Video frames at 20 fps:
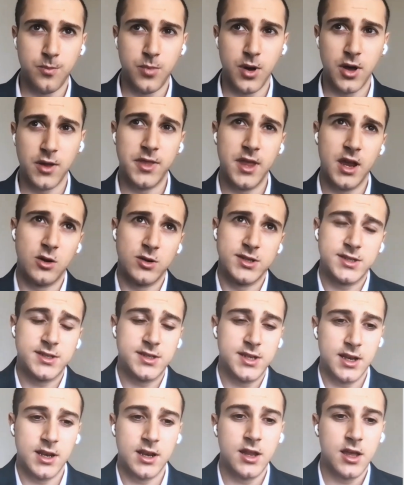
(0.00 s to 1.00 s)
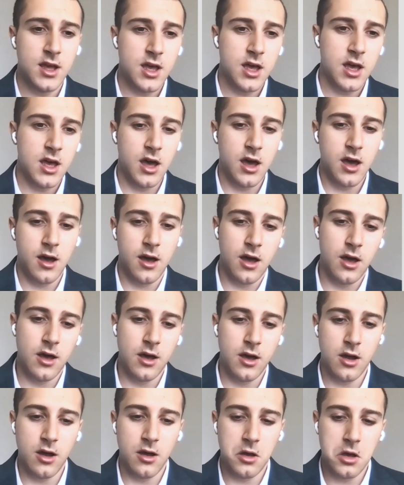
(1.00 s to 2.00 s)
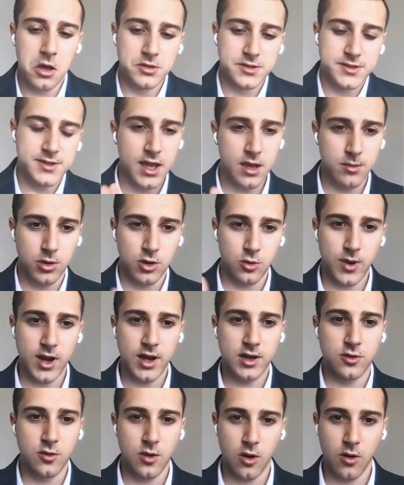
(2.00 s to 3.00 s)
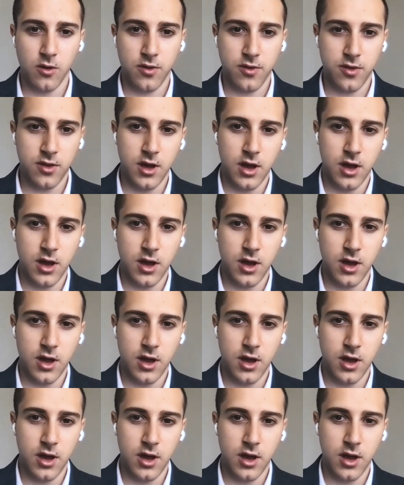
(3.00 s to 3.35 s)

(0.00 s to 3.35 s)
but there is still a stable rent growth